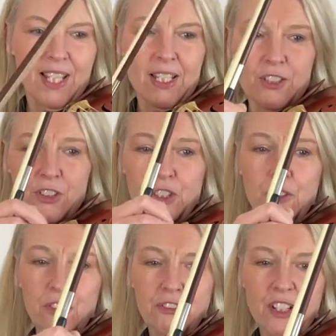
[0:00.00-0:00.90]
So
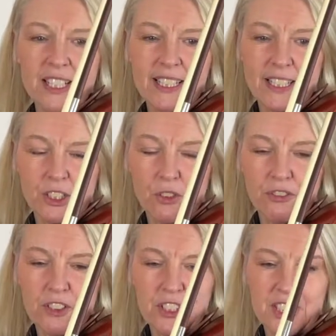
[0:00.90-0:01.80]
you'll find that your
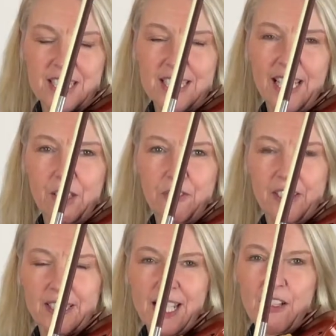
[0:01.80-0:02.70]
first and second
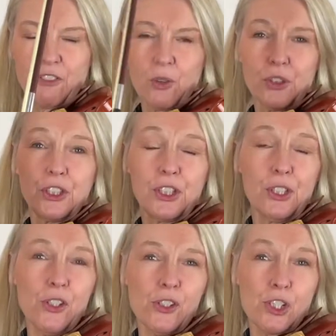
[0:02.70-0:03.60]
fingers have got a
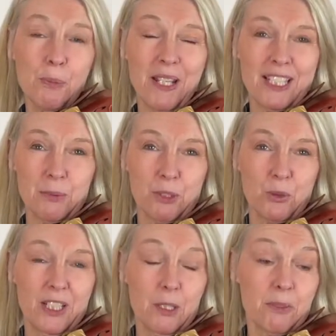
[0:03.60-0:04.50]
huge space
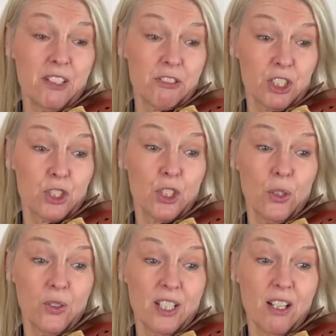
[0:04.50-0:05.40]
between them. There is a
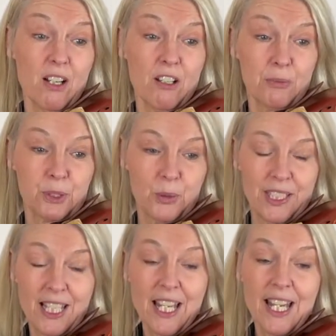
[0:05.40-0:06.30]
tone and a half between
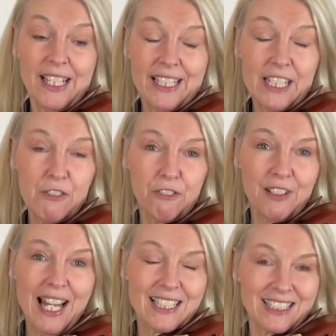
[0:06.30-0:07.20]
E
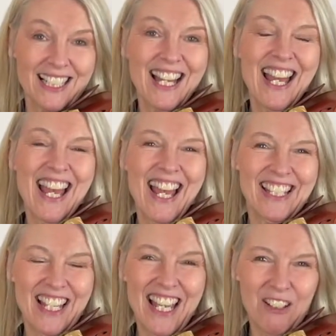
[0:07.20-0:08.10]
flat and
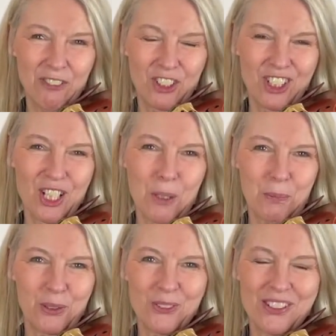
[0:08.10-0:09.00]
F sharp,
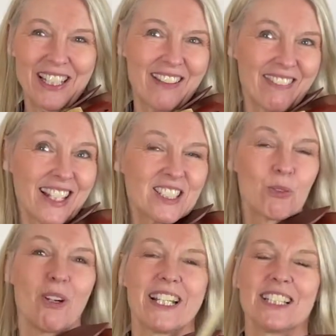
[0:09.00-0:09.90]
you see, and that's
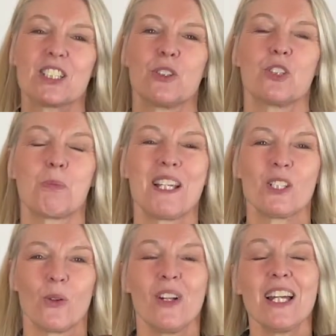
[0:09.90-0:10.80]
why it's so
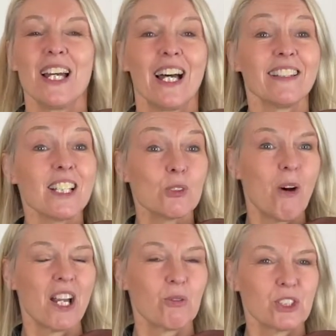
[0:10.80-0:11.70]
special. And that's
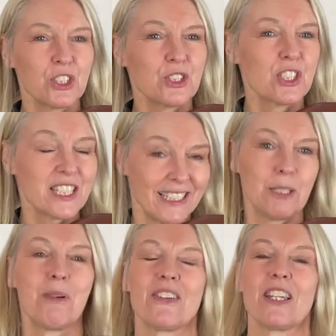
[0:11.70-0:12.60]
why I want you to think
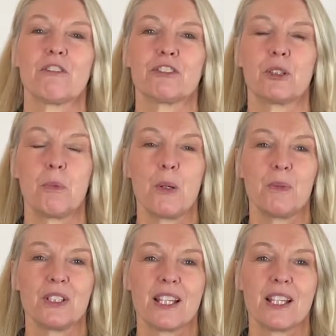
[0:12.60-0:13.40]
about that for a moment.